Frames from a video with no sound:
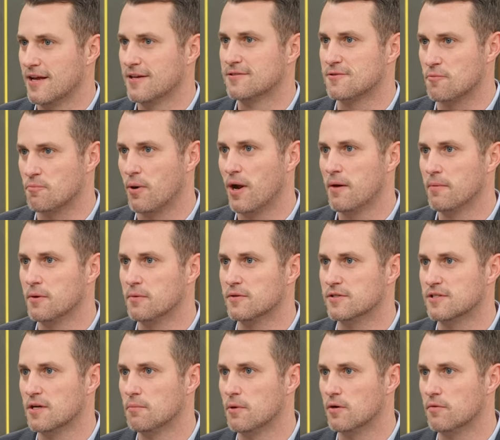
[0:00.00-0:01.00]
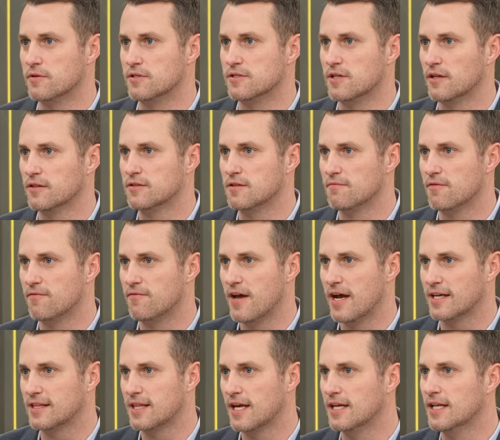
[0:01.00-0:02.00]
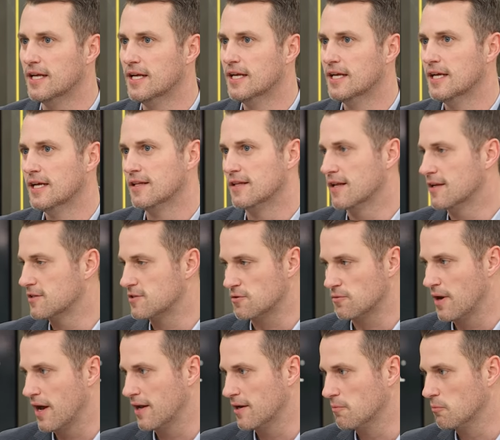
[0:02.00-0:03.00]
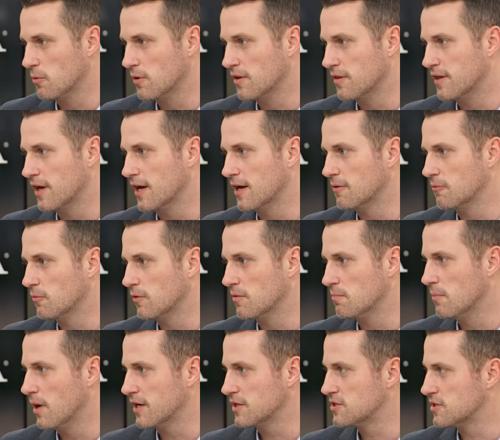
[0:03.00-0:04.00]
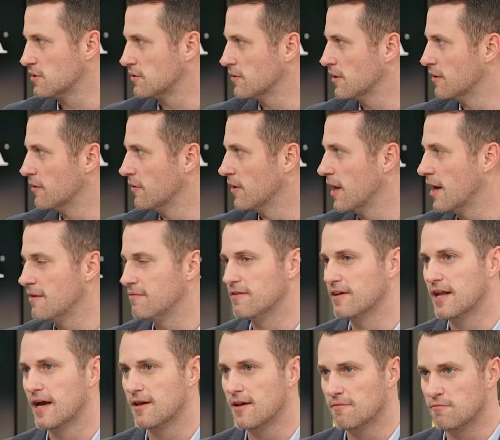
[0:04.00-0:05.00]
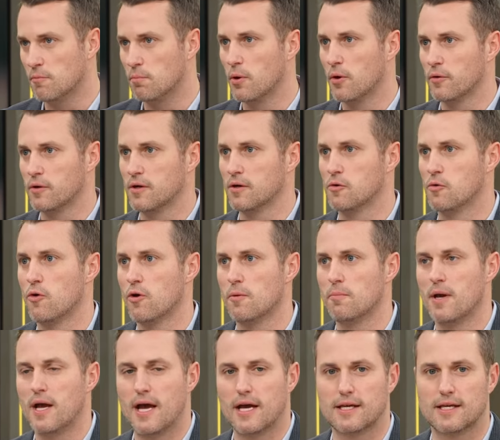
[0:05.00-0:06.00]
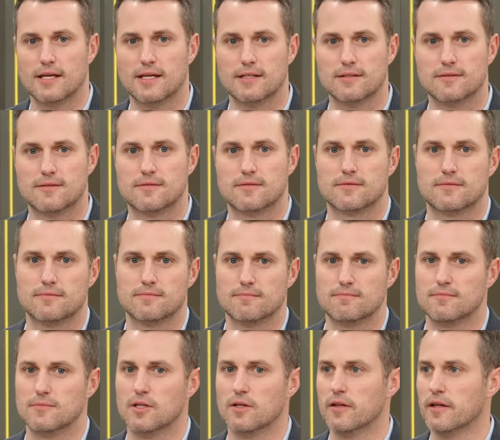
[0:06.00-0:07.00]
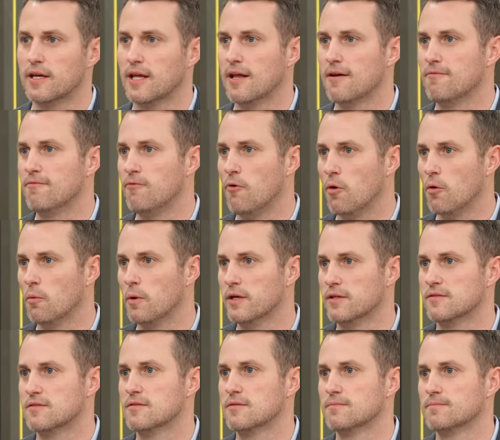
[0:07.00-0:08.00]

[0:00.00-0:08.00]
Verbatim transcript: answer probably was somewhat a result of the fact that they didn't surround him with uh, with much or, or, enough, and now you have a broken quarterback, and you're looking at four wins.